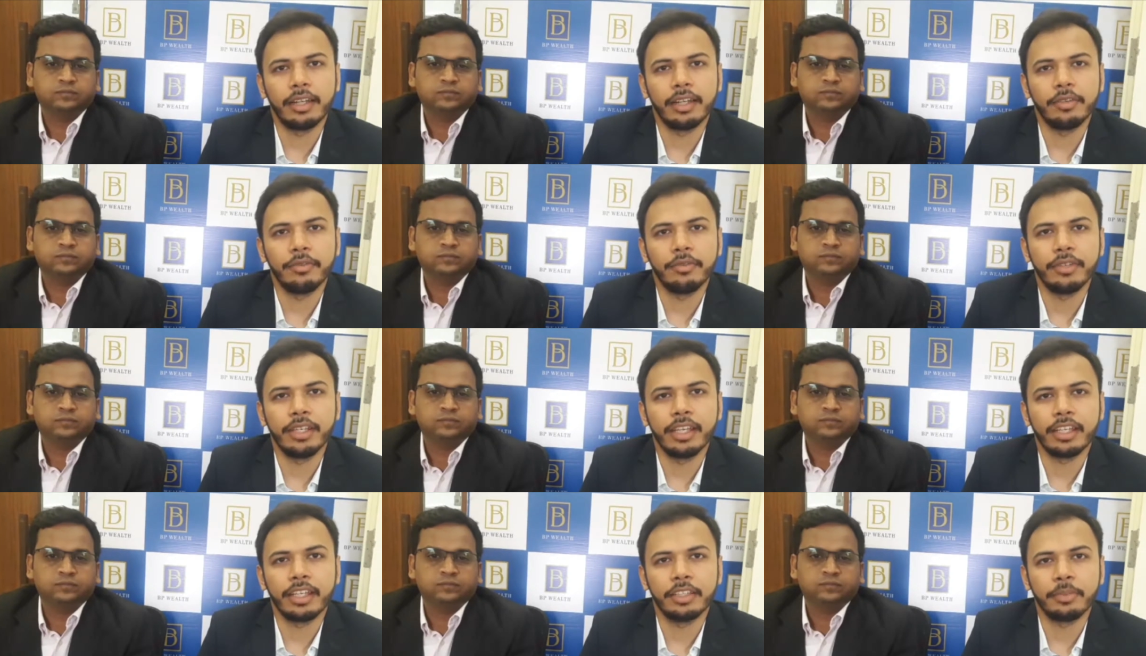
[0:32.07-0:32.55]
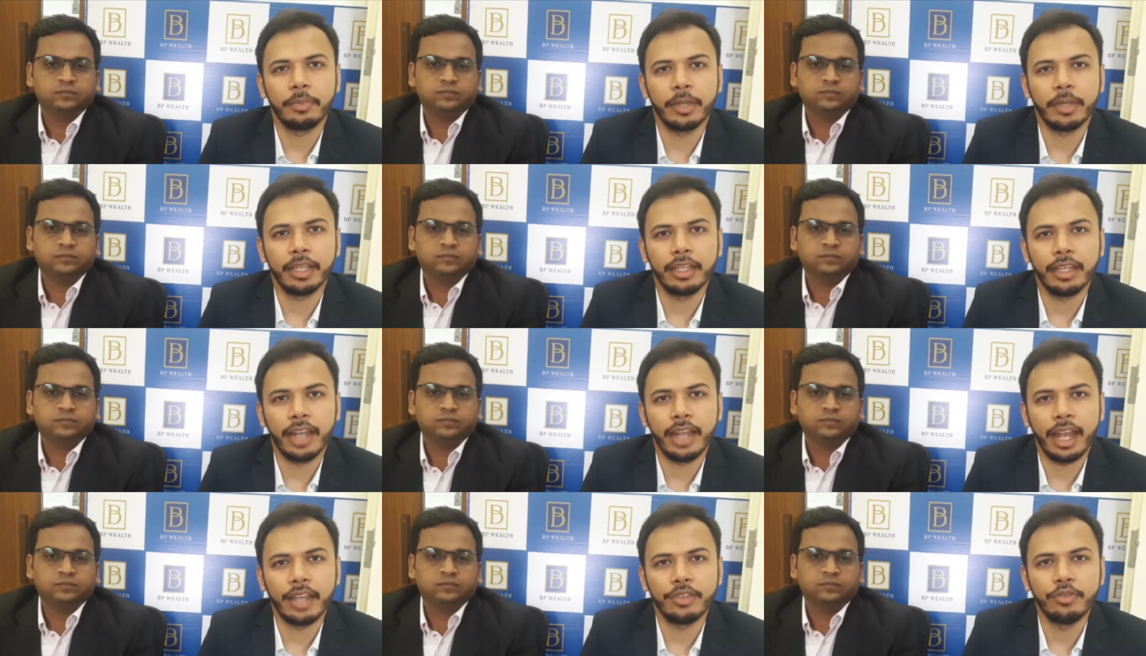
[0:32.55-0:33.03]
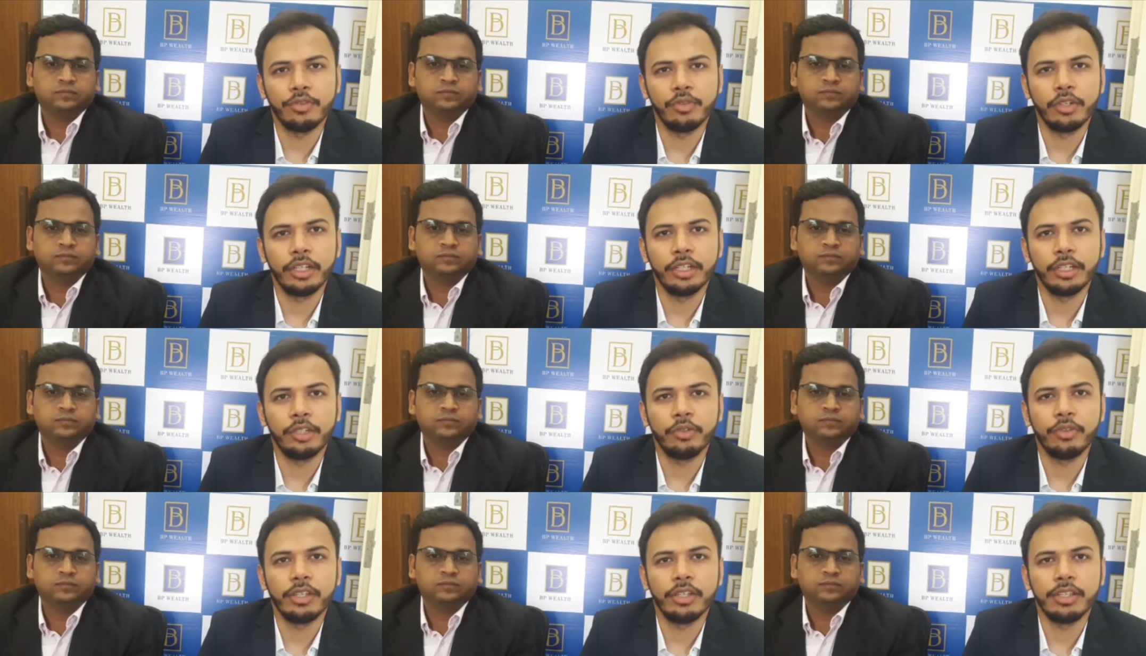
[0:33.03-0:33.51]
Speaker 1: and we expect
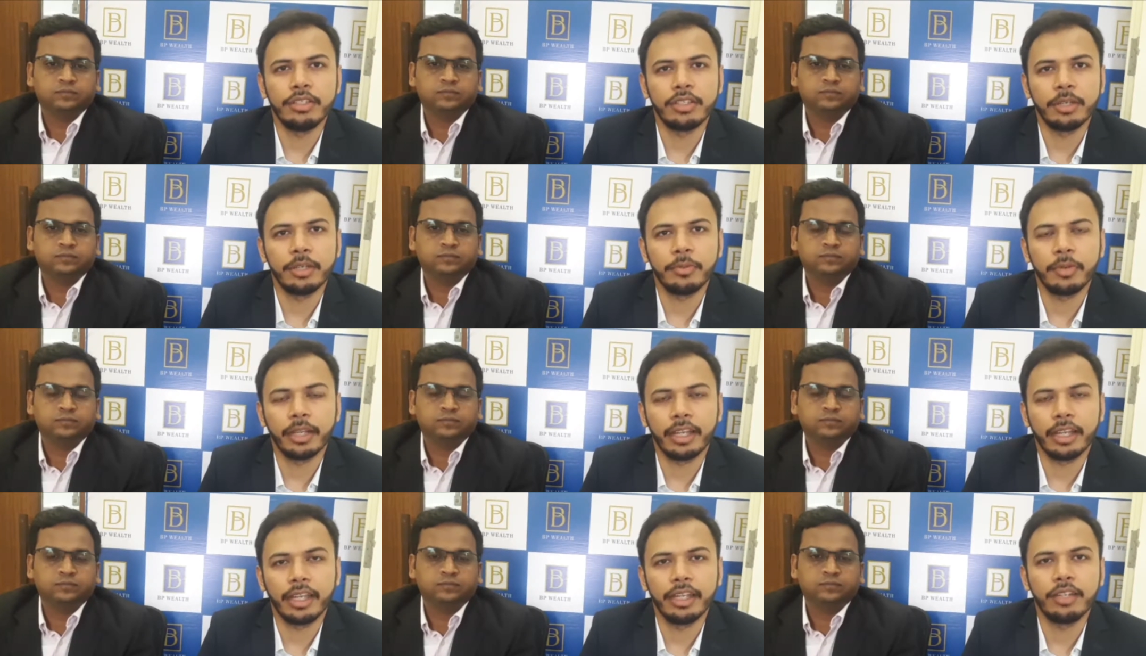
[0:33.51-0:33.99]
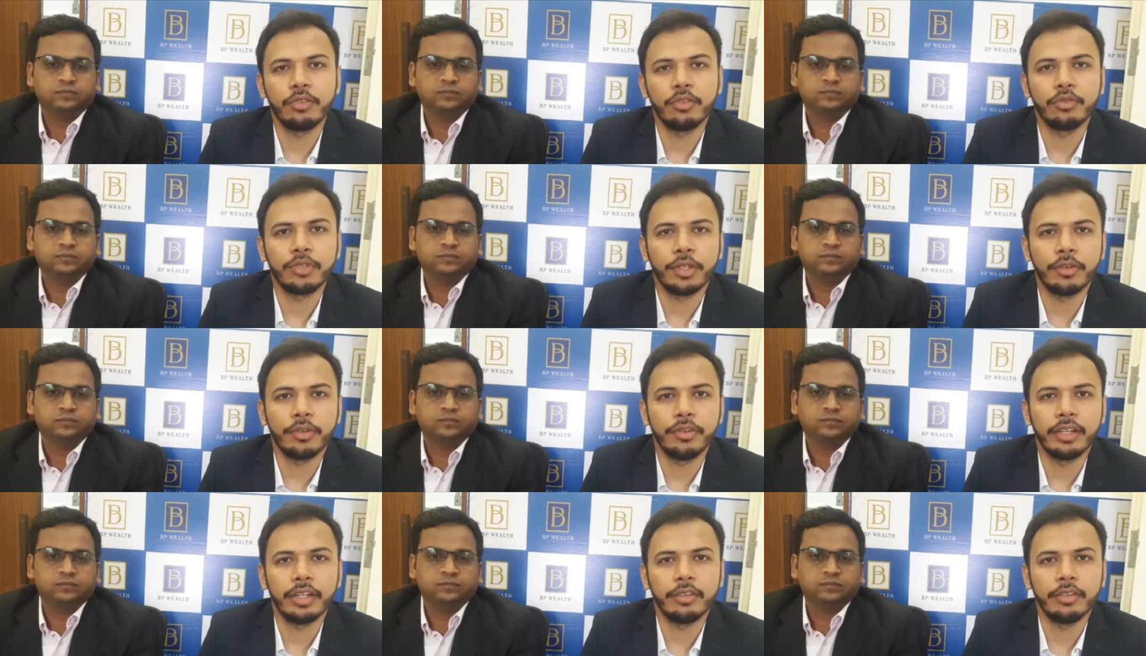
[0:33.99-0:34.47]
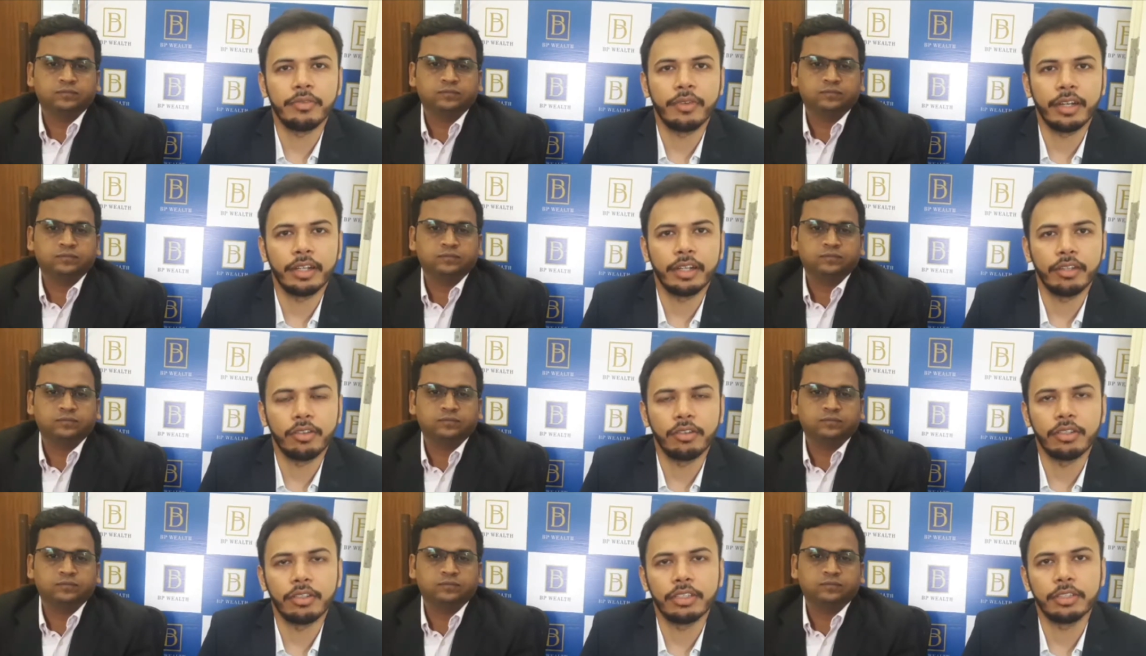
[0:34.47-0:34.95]
gradually to inch up again to
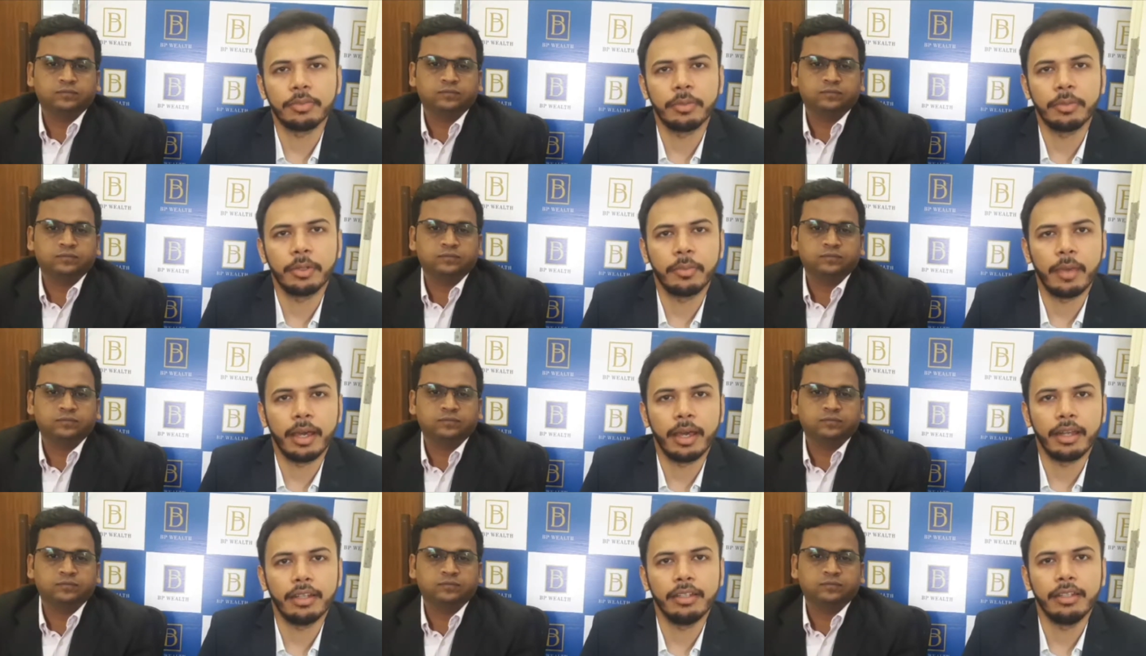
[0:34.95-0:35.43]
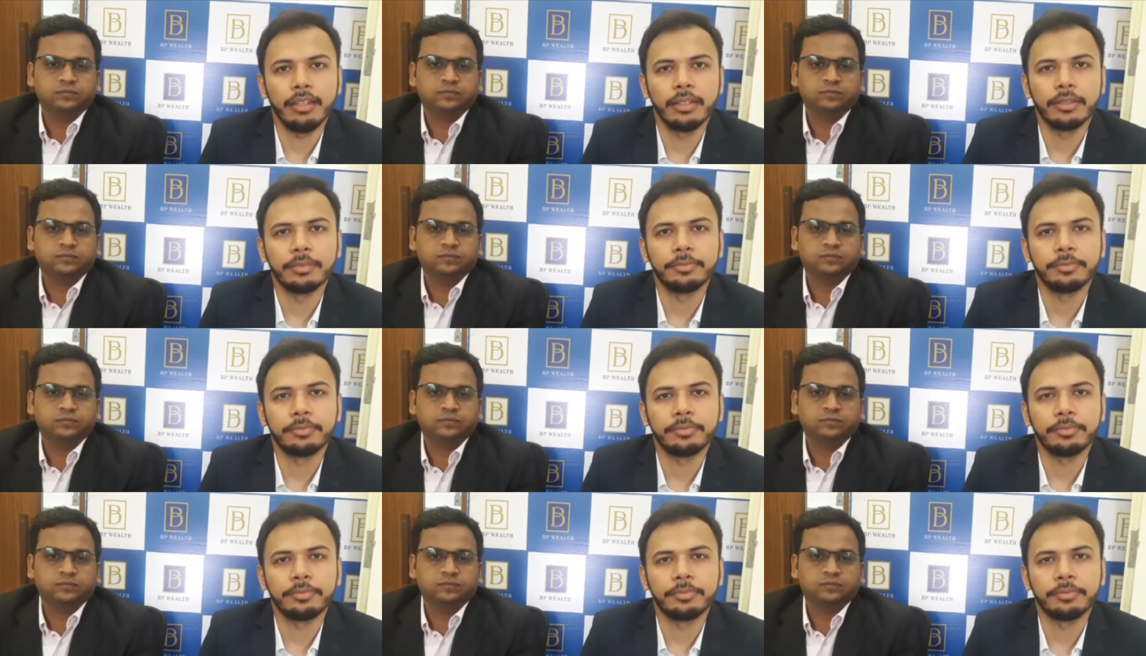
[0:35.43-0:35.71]
$75 per barrel.